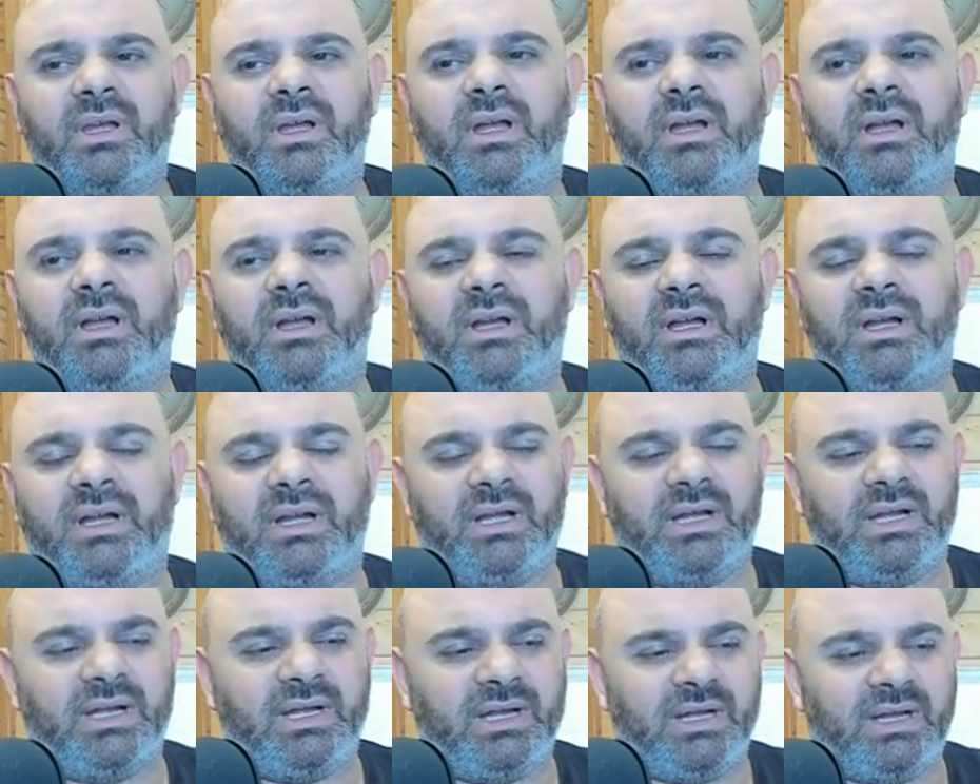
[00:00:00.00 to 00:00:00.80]

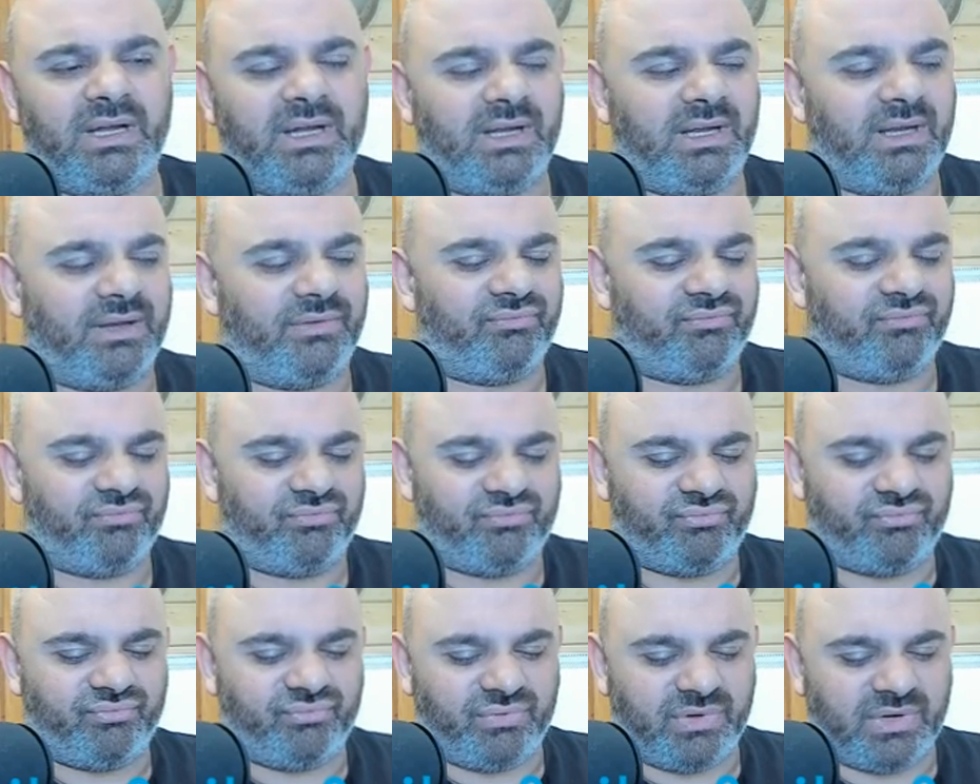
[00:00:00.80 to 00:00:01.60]

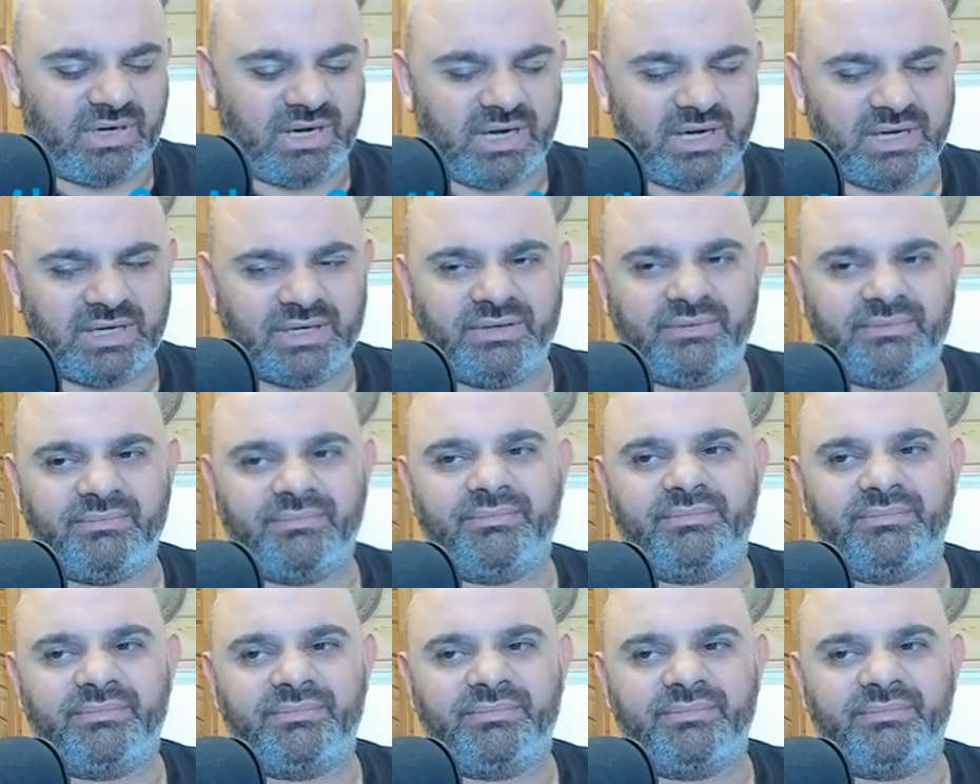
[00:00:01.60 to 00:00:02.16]
Right.